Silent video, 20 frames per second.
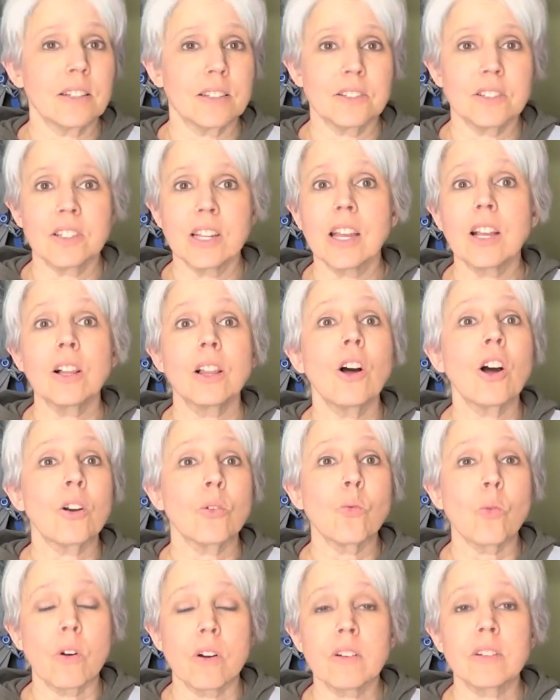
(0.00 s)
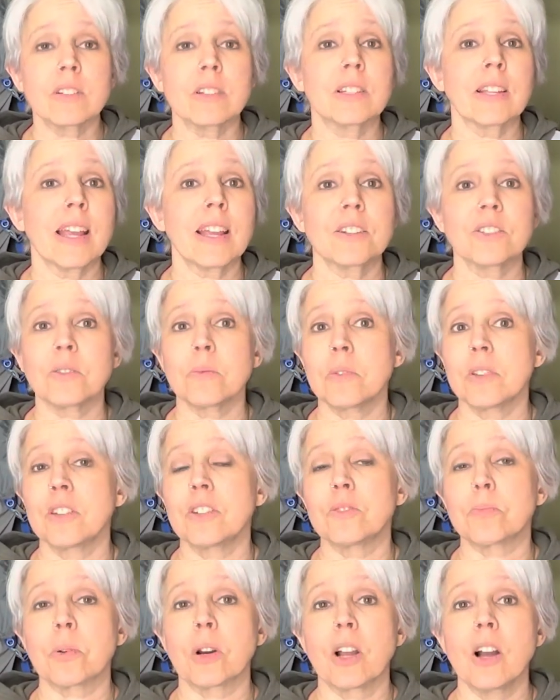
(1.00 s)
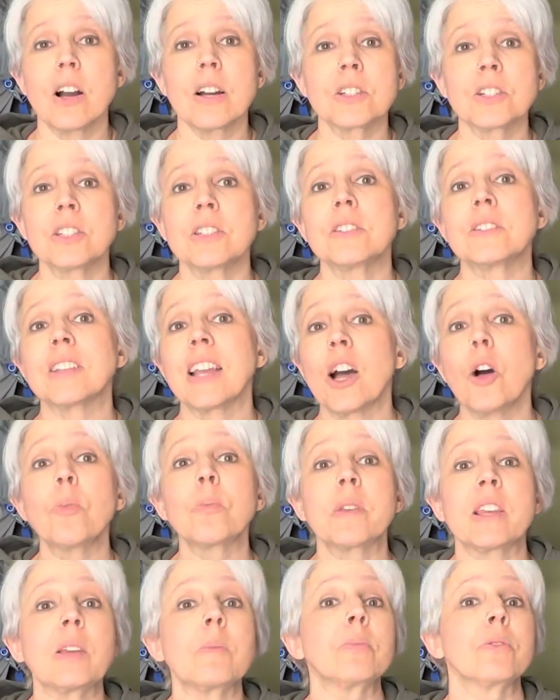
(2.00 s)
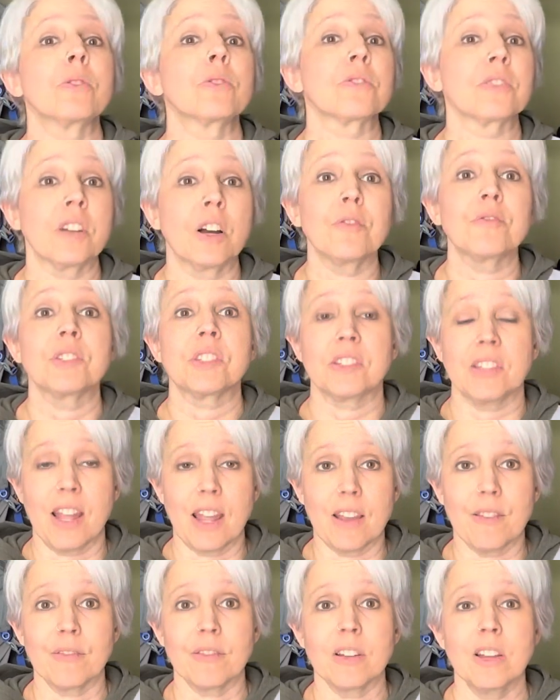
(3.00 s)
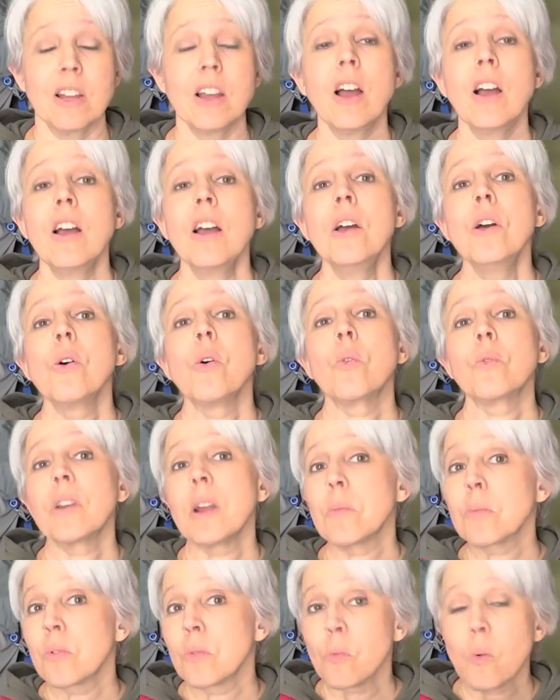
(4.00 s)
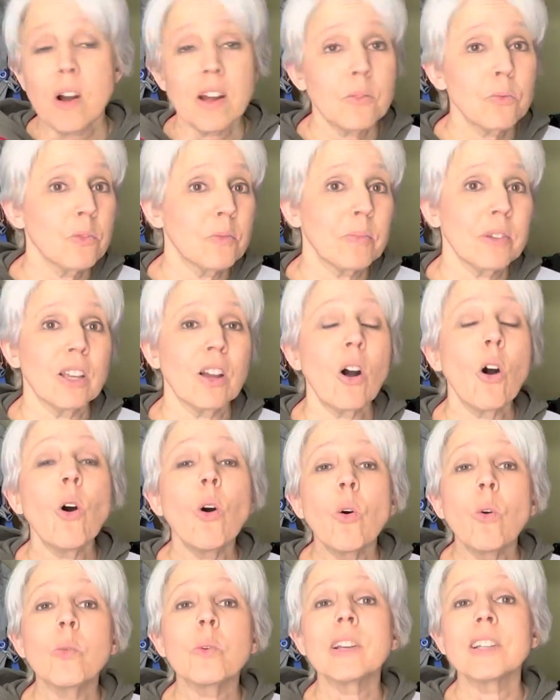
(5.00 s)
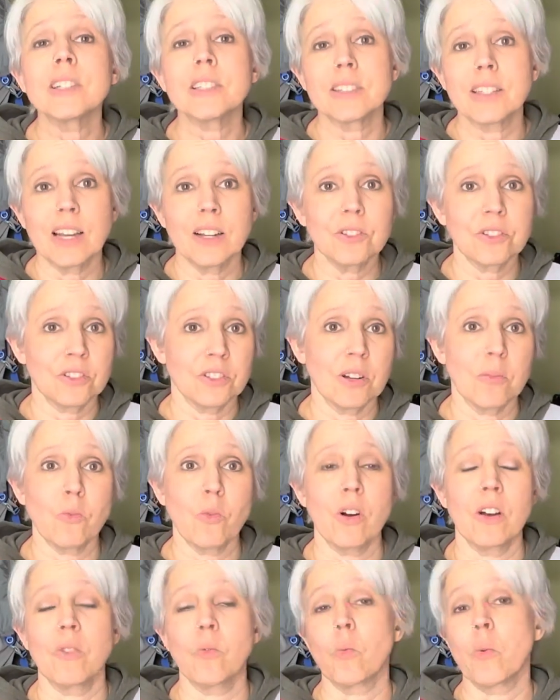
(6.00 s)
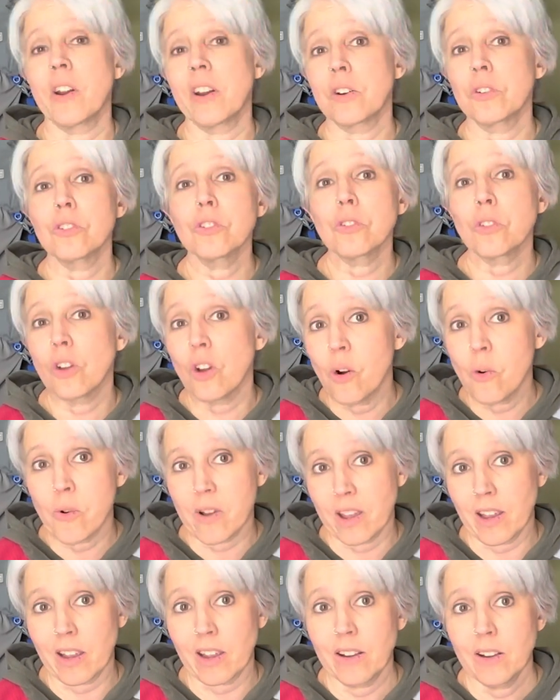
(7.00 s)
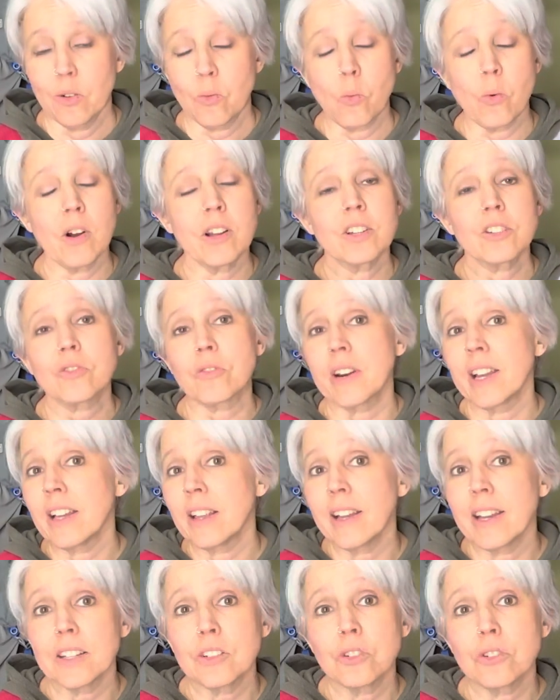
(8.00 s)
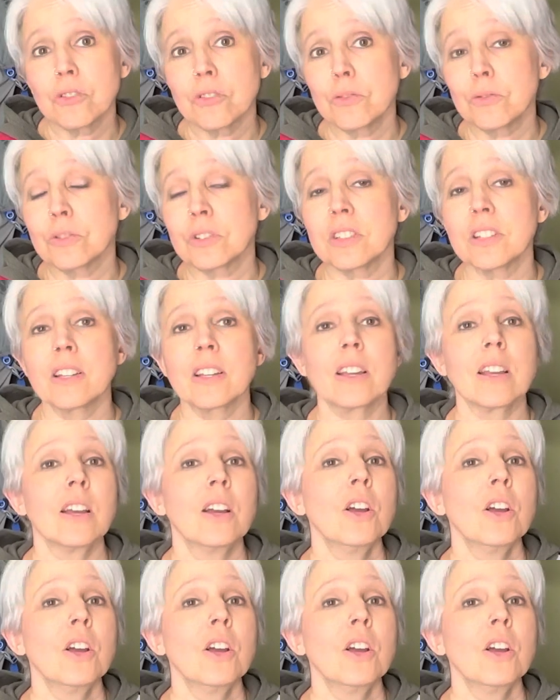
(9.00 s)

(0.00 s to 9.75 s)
take a lot of work to take some of these precautions to help keep yourself safe. Number one would be always tell someone where you're going, what trailhead you're using,